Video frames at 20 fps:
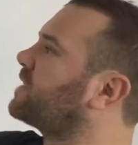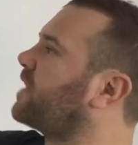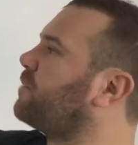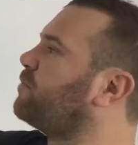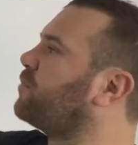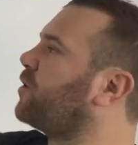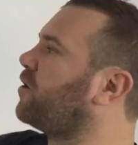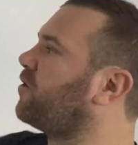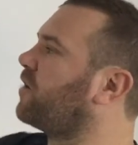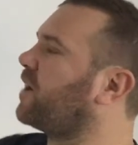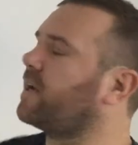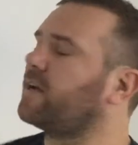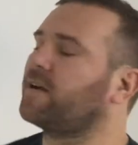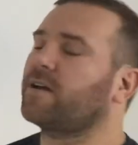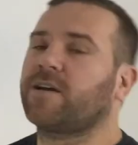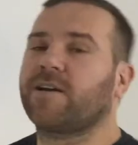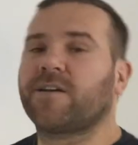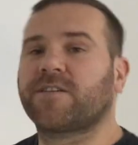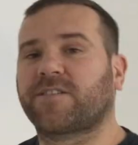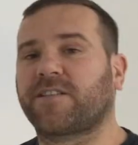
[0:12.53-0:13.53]
tempo running.
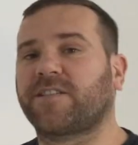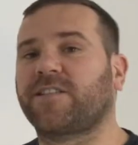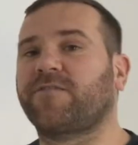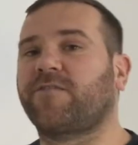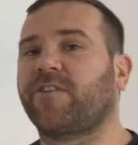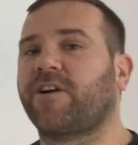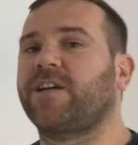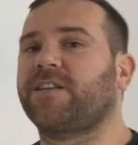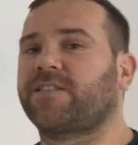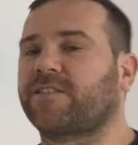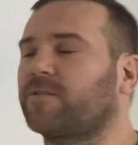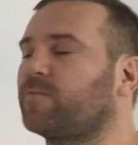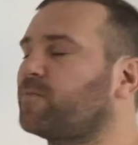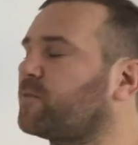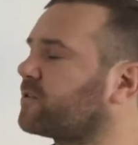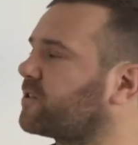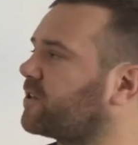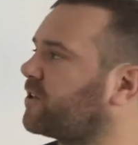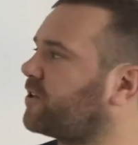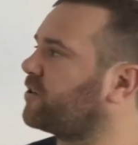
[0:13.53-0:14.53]
So this is very
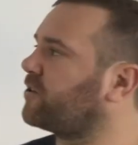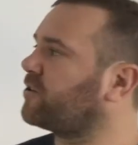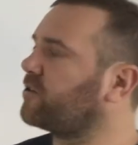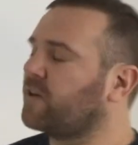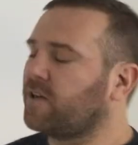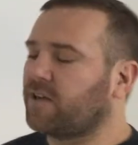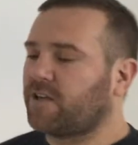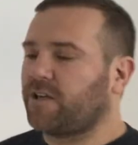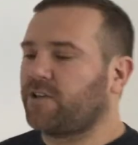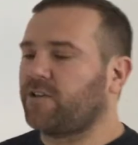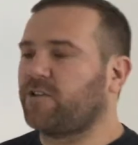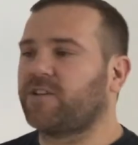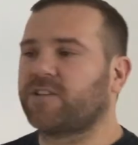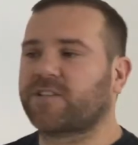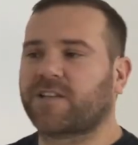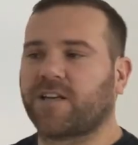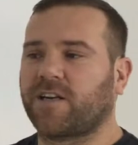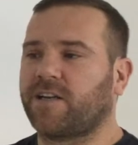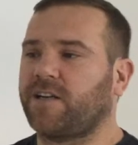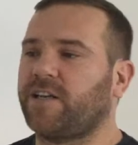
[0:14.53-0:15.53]
simple to do. You're
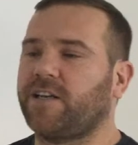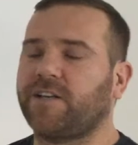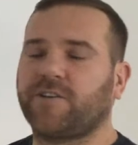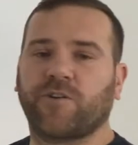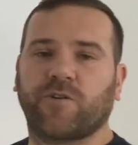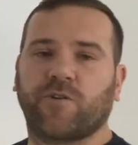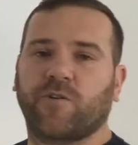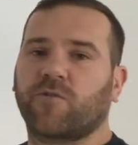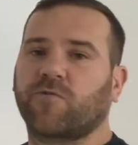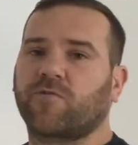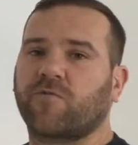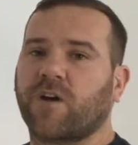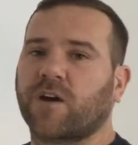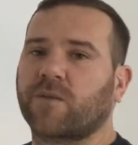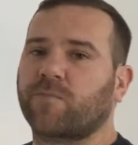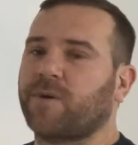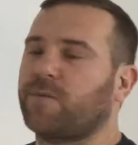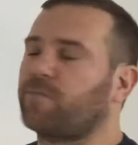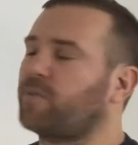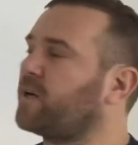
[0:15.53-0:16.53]
just going to need your
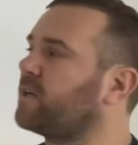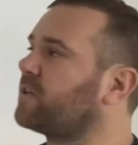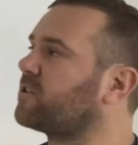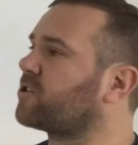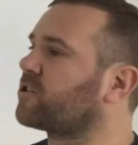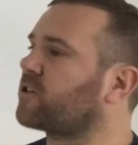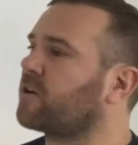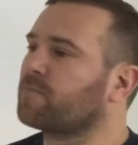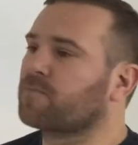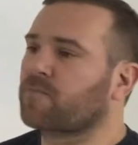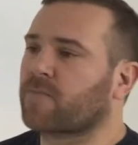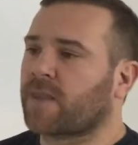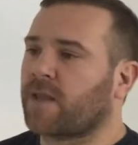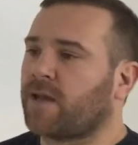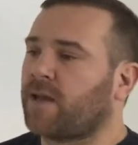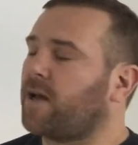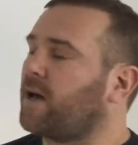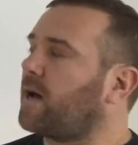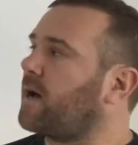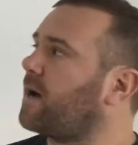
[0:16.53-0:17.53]
rugby pitch.
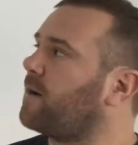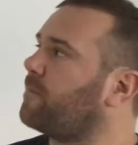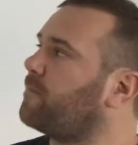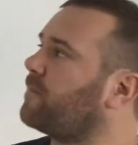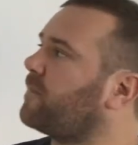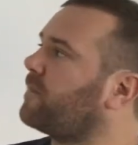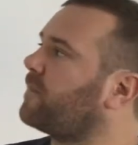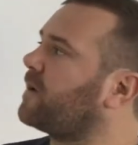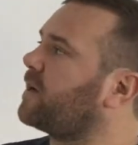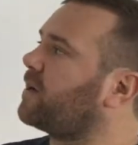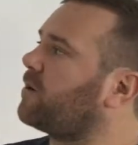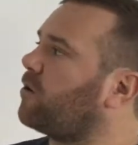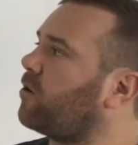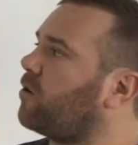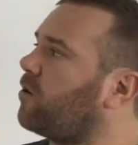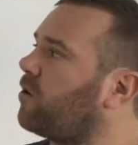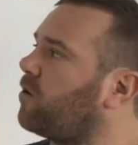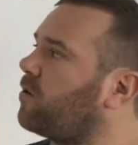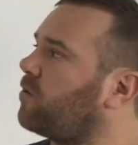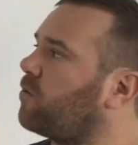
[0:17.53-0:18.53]

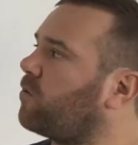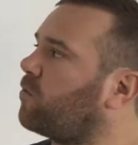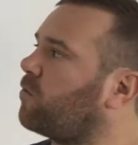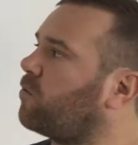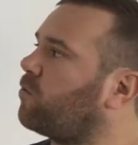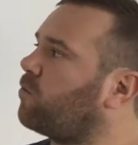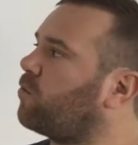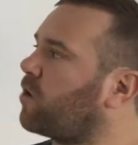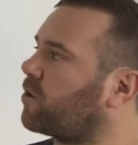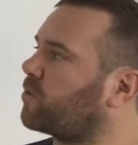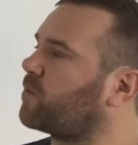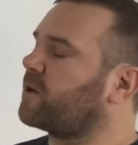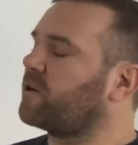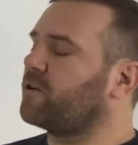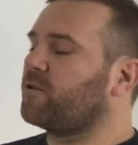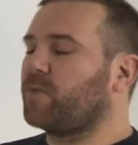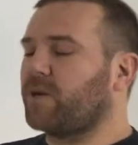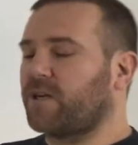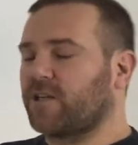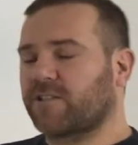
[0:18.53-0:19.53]
What we do,
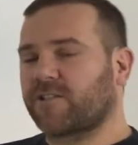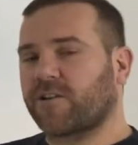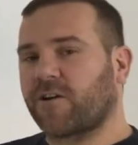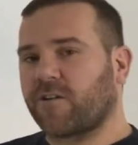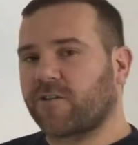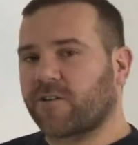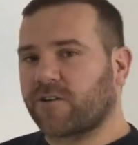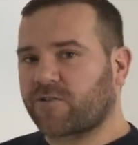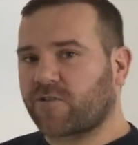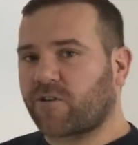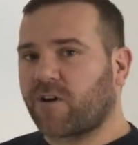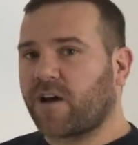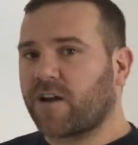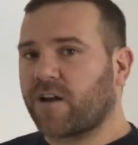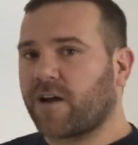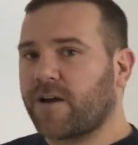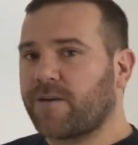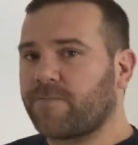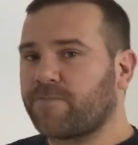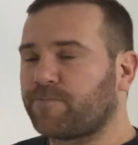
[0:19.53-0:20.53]
we're going to start on the try
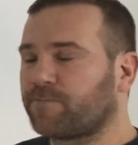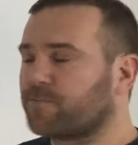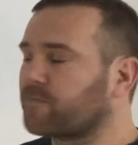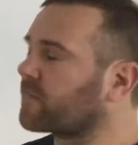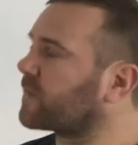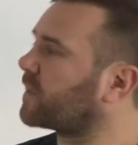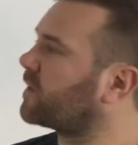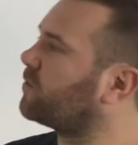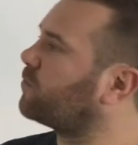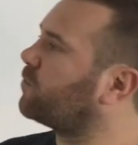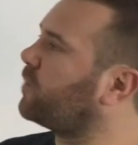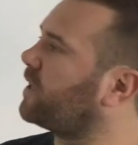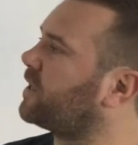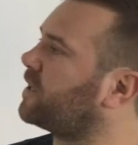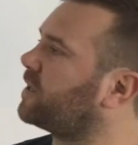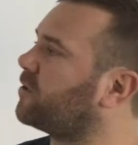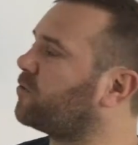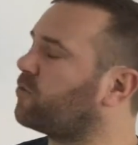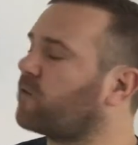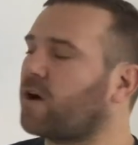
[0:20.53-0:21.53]
line. We're
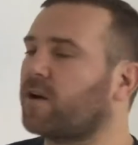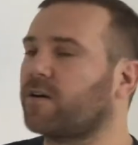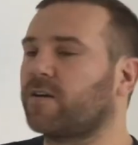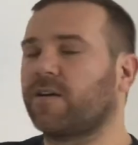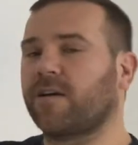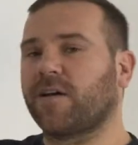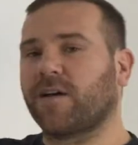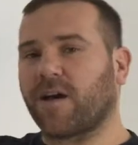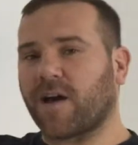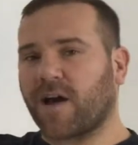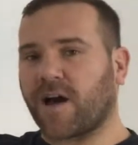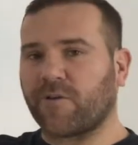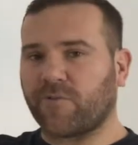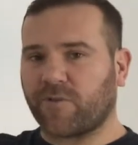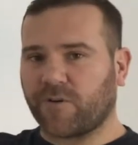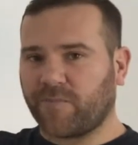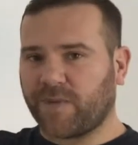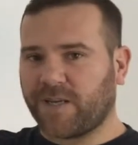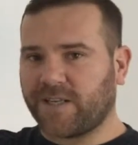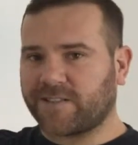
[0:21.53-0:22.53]
going to run
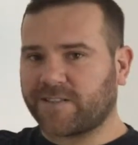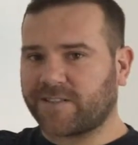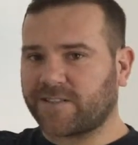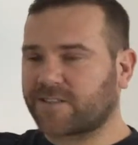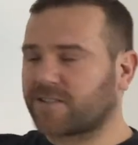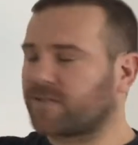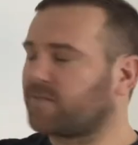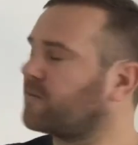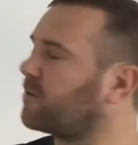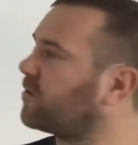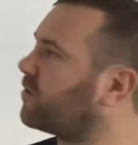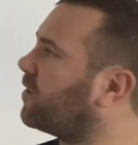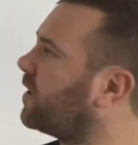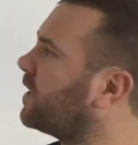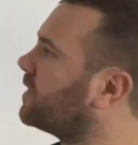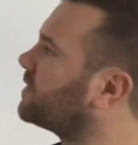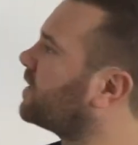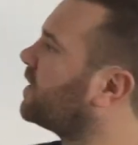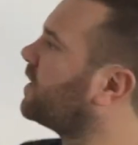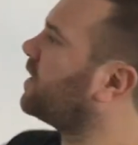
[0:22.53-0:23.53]
100 meters,
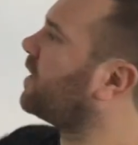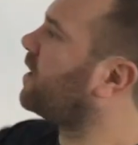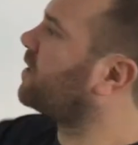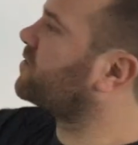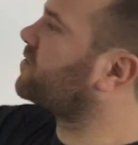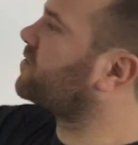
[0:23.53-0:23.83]
right? Our